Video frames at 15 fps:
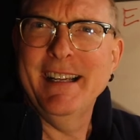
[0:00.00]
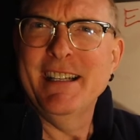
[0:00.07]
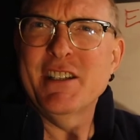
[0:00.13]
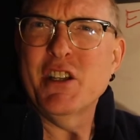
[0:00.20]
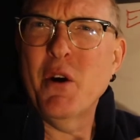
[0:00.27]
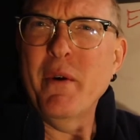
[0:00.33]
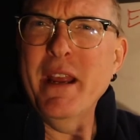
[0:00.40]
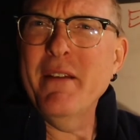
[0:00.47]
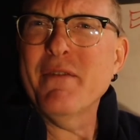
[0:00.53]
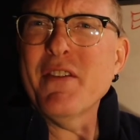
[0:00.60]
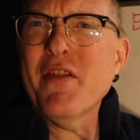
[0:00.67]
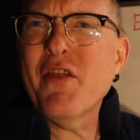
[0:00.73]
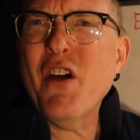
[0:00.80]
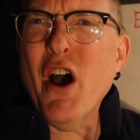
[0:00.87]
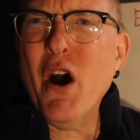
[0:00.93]
So
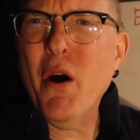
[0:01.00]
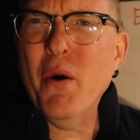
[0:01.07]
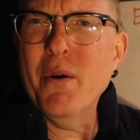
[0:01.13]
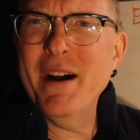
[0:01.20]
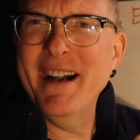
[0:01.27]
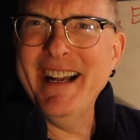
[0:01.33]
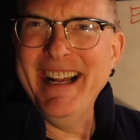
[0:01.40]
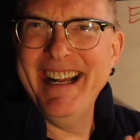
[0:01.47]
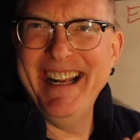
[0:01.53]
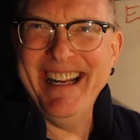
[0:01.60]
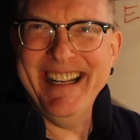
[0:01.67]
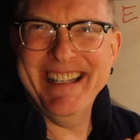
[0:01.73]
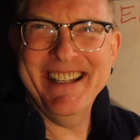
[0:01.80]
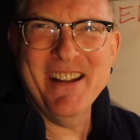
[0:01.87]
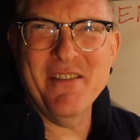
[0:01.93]
even though
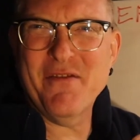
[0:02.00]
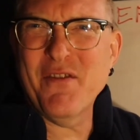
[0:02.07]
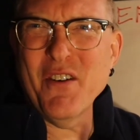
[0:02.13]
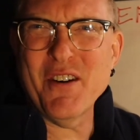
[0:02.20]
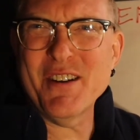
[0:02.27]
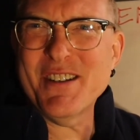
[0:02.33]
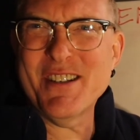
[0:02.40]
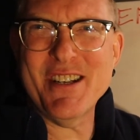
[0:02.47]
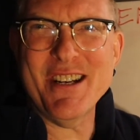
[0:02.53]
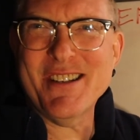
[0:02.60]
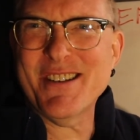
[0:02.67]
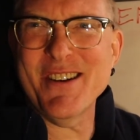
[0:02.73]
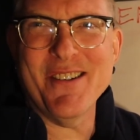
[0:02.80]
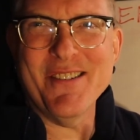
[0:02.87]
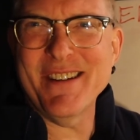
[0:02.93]
the furnace
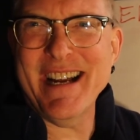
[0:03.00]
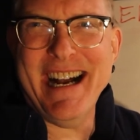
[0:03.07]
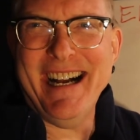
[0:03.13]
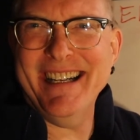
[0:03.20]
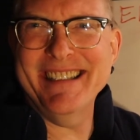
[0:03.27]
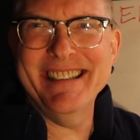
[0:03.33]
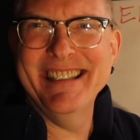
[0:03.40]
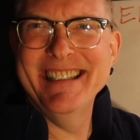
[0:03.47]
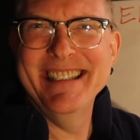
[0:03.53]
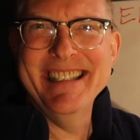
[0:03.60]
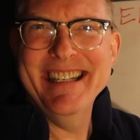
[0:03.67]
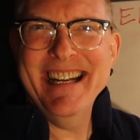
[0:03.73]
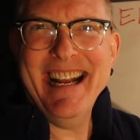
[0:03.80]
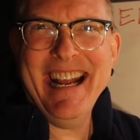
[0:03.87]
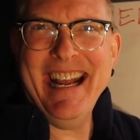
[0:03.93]
just turned on
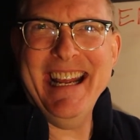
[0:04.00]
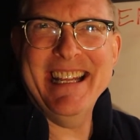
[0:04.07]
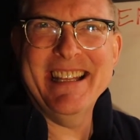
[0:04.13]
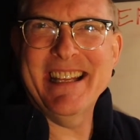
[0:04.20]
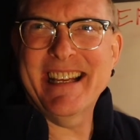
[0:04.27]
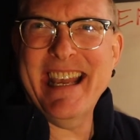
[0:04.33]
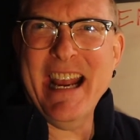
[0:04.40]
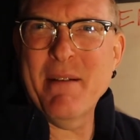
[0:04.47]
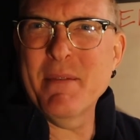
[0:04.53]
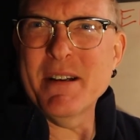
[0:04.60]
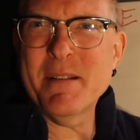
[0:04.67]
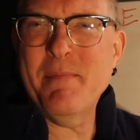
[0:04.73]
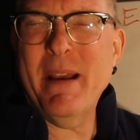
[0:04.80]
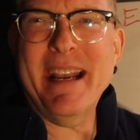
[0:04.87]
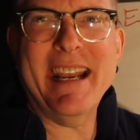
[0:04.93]
and the camera
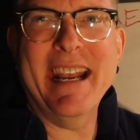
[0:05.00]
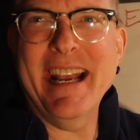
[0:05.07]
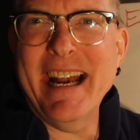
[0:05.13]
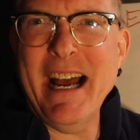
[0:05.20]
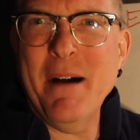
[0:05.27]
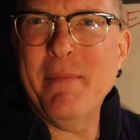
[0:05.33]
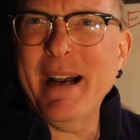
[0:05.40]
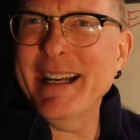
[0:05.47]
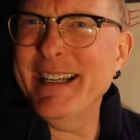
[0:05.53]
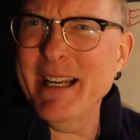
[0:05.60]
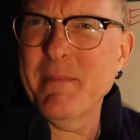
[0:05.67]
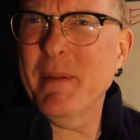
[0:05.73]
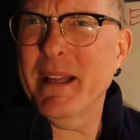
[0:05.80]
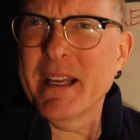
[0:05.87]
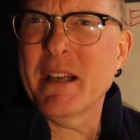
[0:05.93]
is picking it up, I
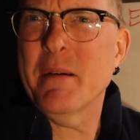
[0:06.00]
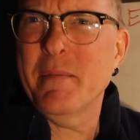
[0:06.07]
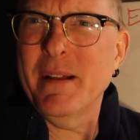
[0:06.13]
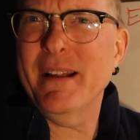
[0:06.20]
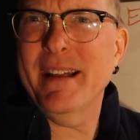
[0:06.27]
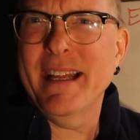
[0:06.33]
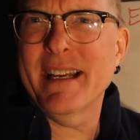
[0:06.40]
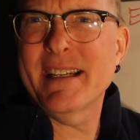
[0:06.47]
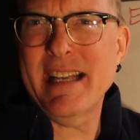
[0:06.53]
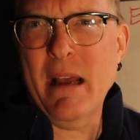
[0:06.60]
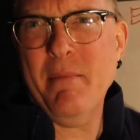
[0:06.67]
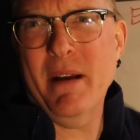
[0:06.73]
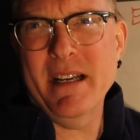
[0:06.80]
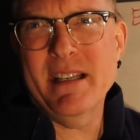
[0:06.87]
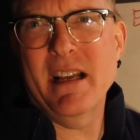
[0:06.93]
deeply and completely
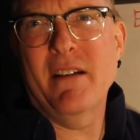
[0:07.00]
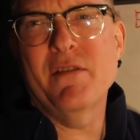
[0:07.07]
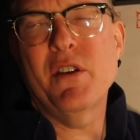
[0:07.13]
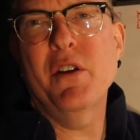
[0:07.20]
accept myself.